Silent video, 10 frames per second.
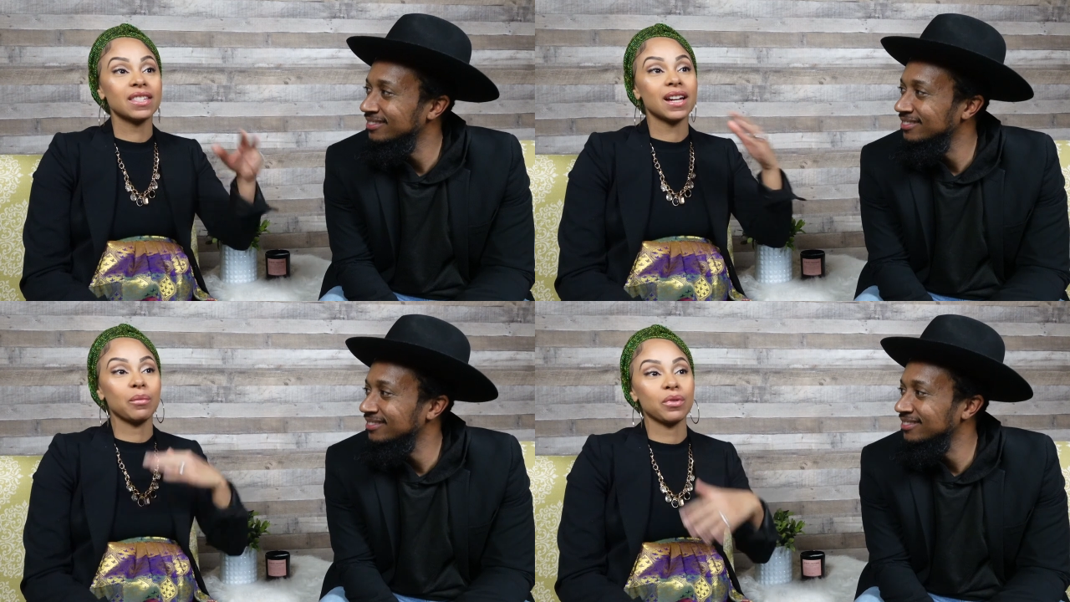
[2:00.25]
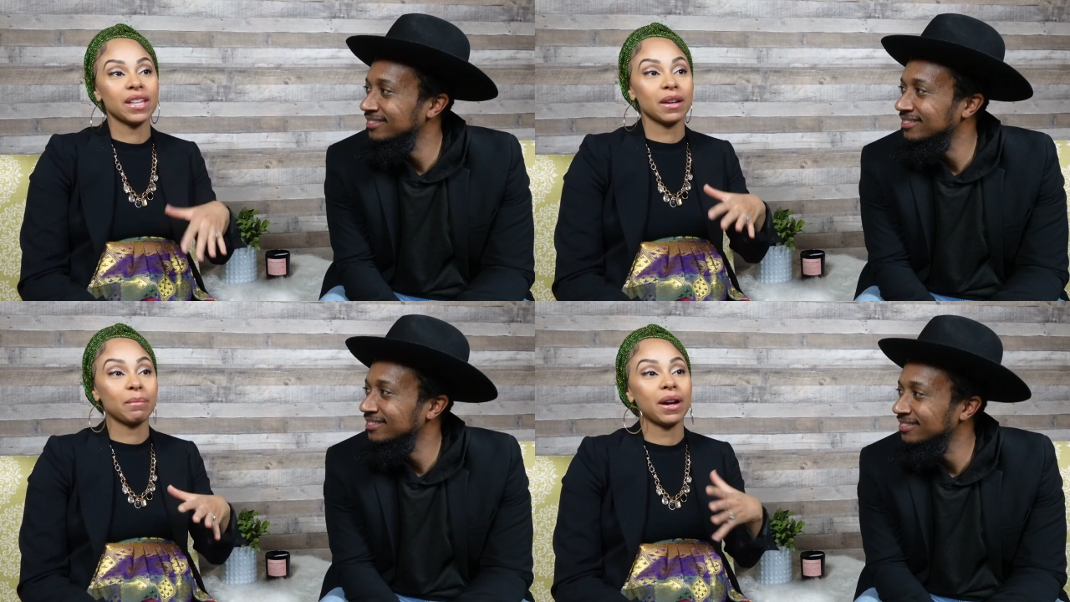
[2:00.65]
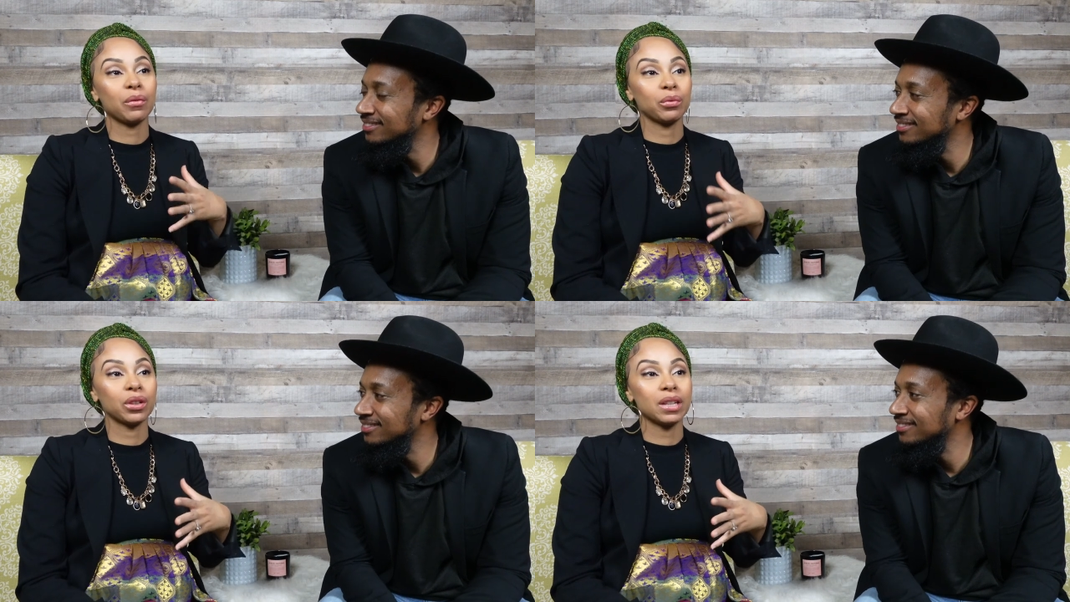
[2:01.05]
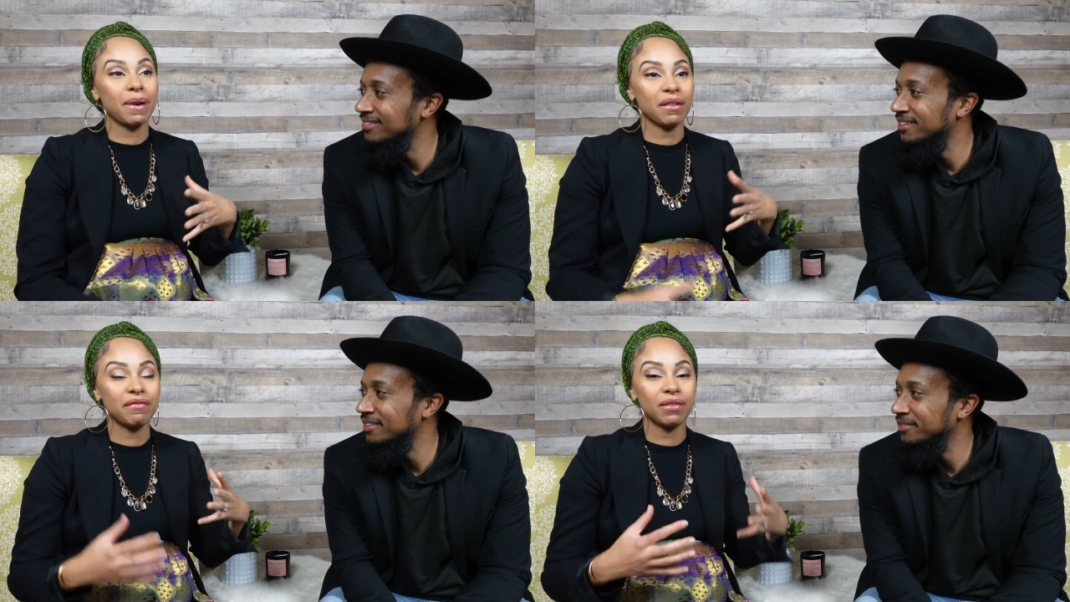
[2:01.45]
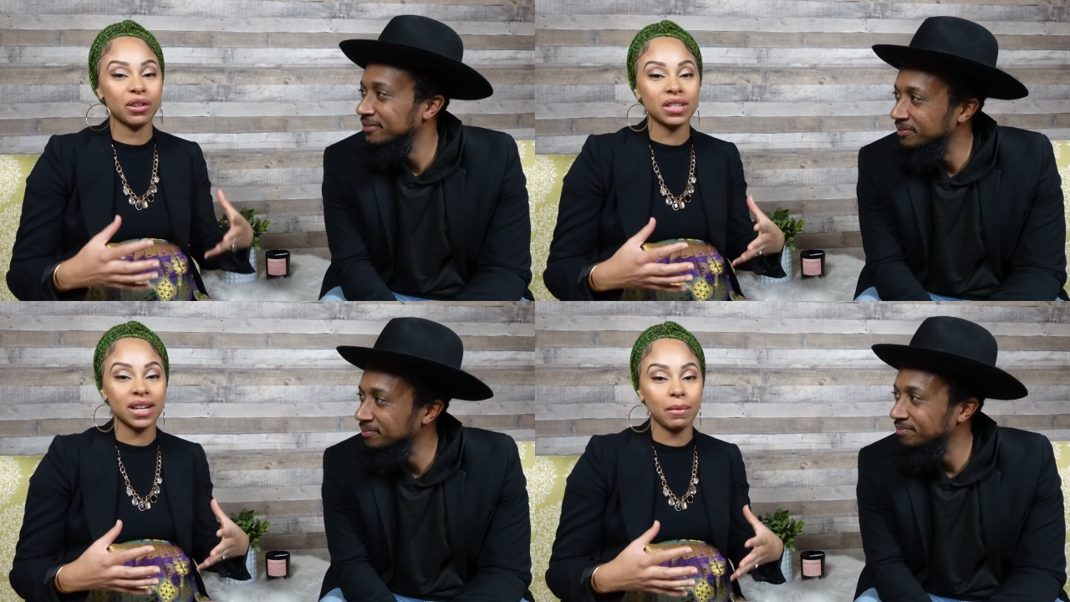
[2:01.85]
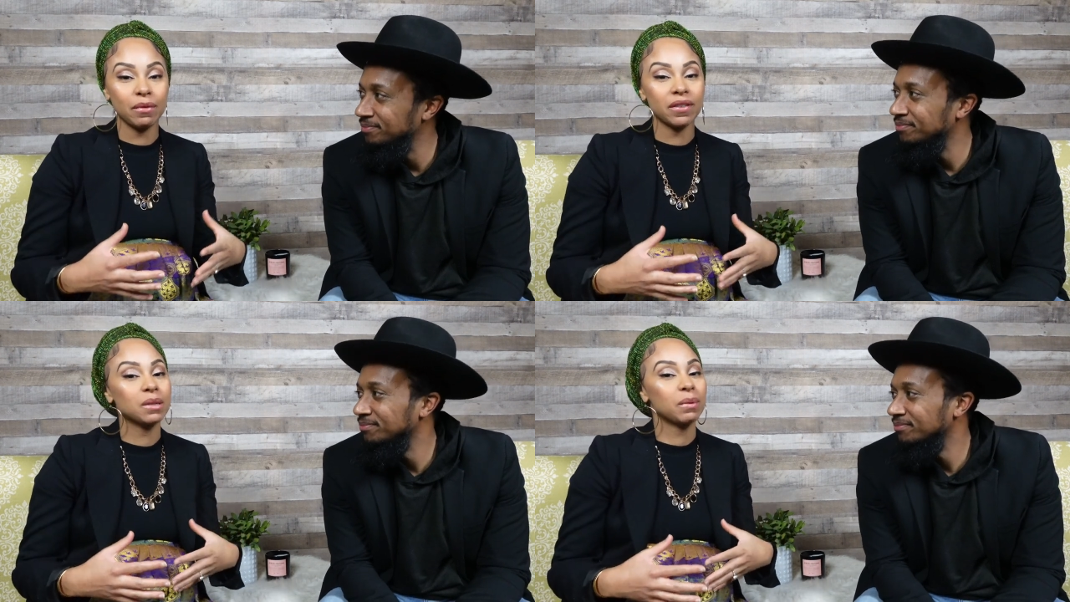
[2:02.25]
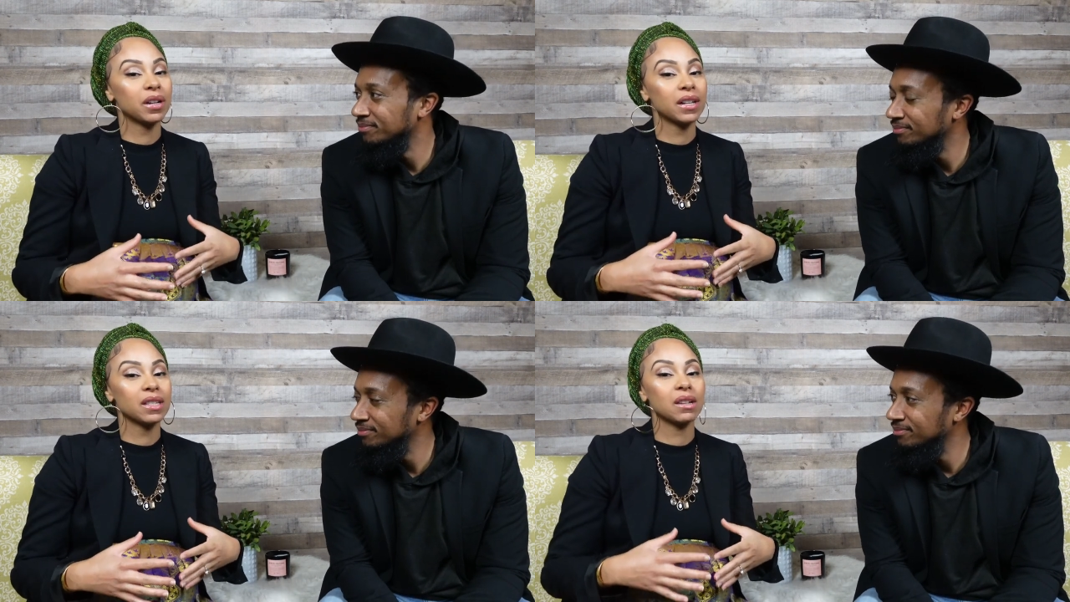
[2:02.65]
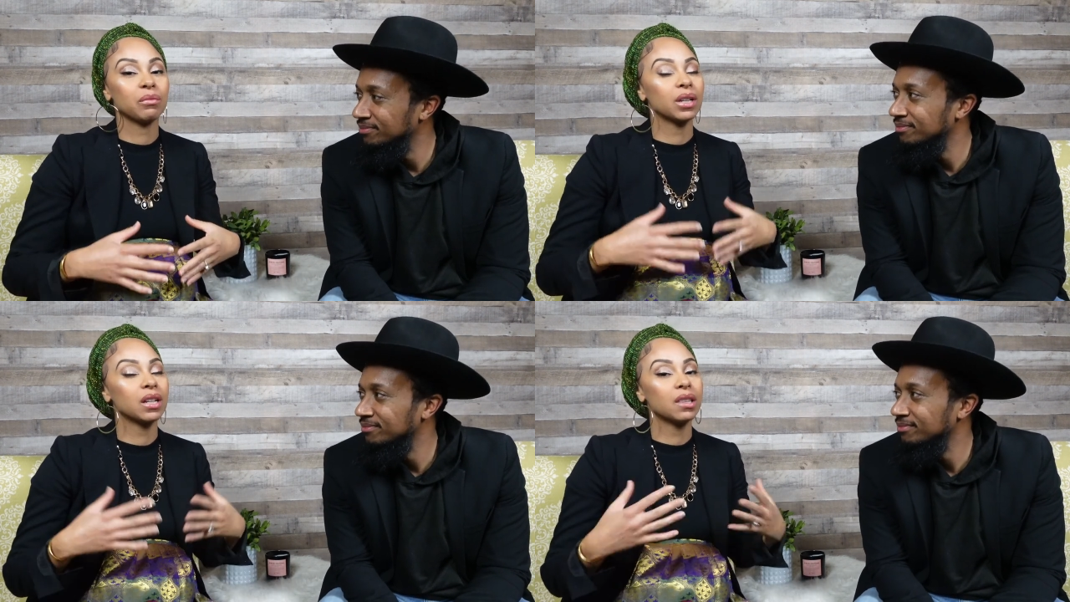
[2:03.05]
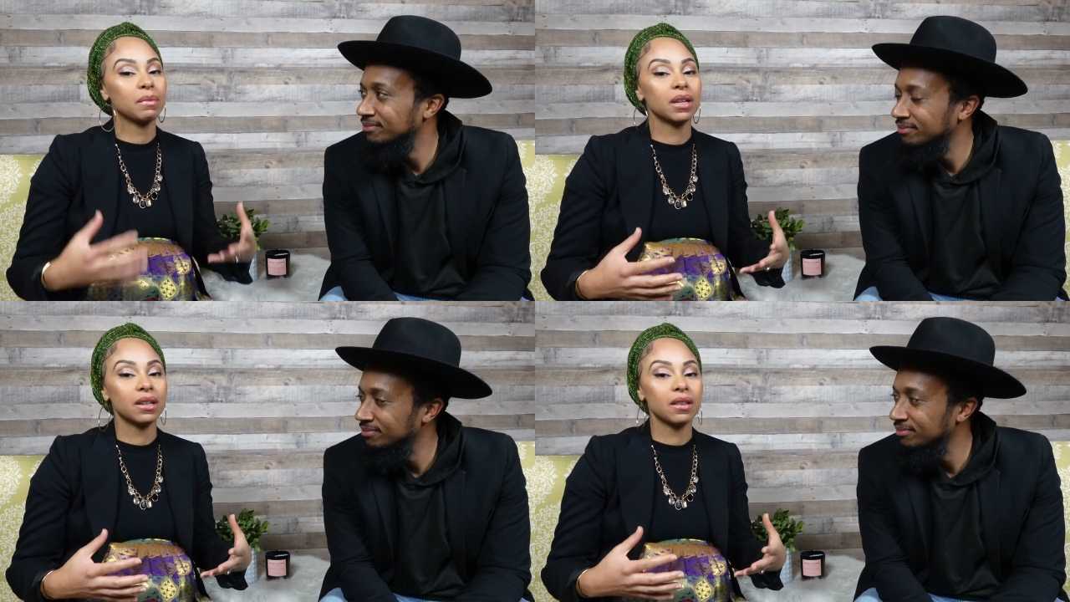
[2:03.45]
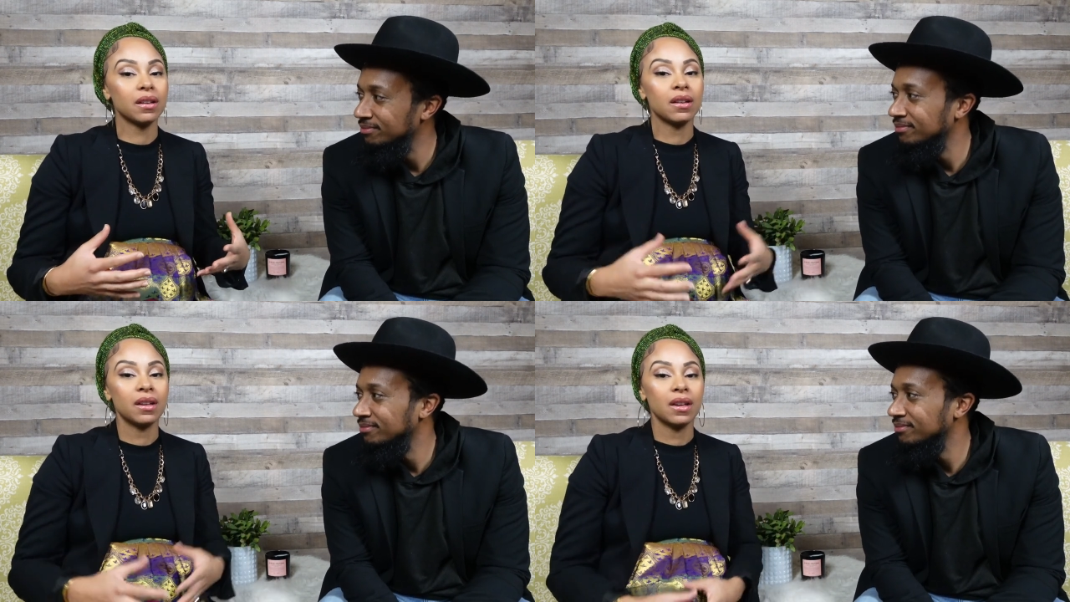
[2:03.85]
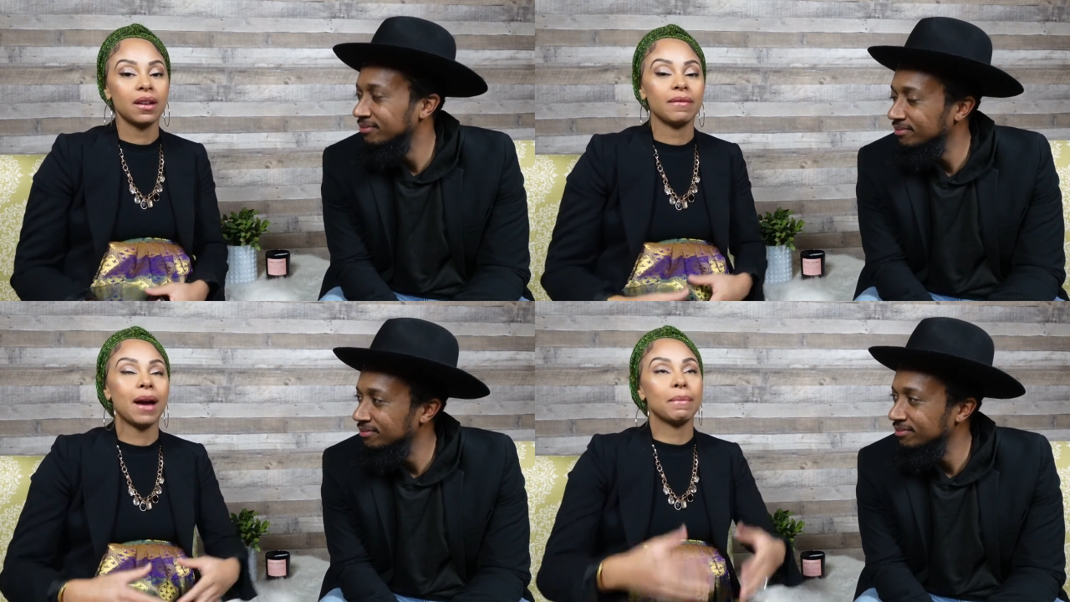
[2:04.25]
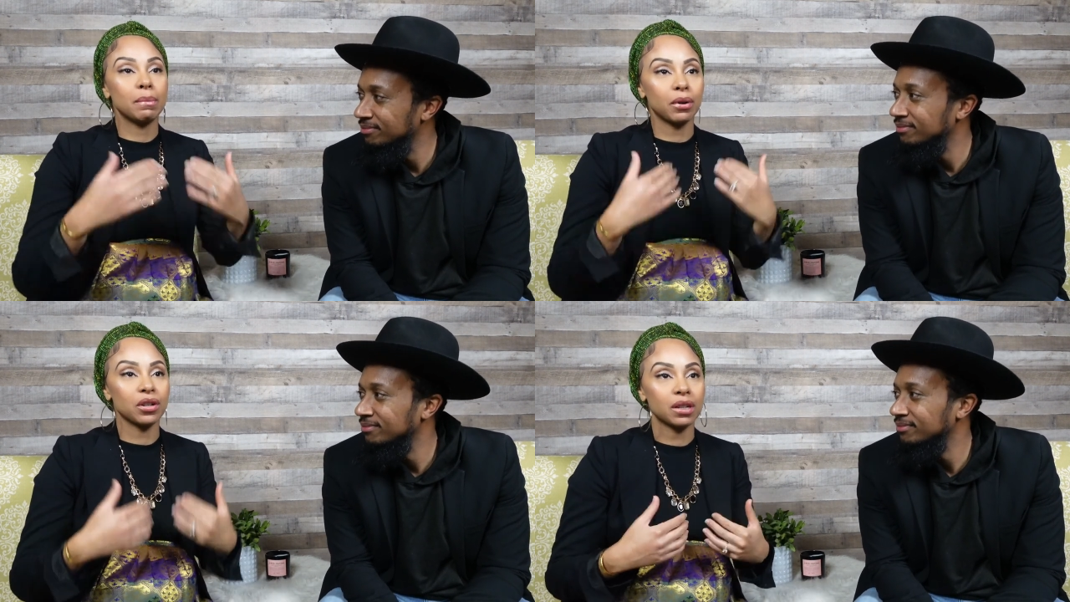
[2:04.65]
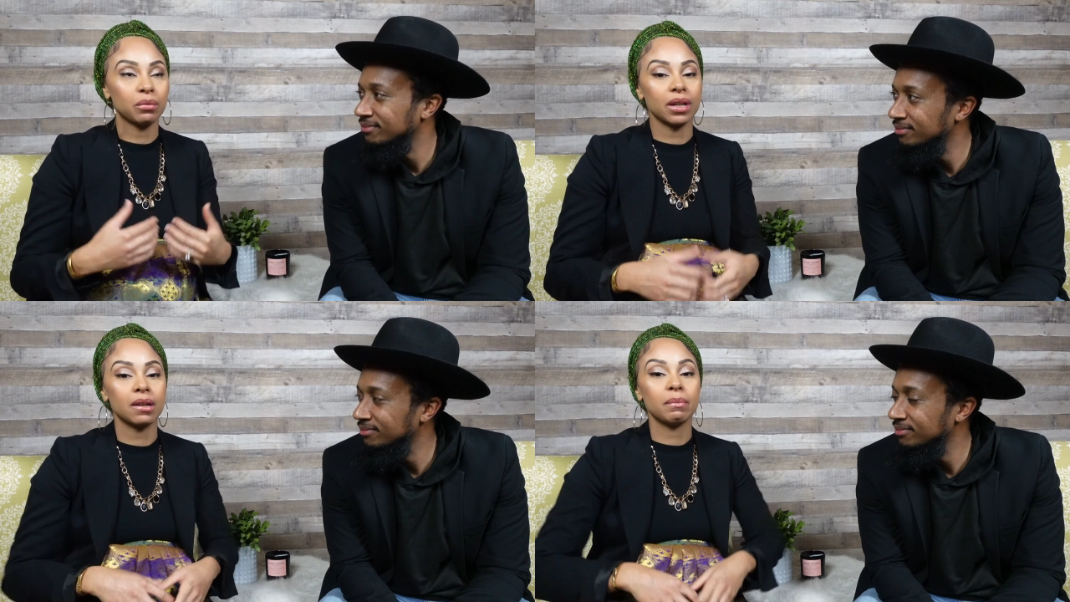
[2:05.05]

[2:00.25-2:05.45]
Speaker 1: time was like my, really my first time of experiencing reading the Megillah. Not me personally reading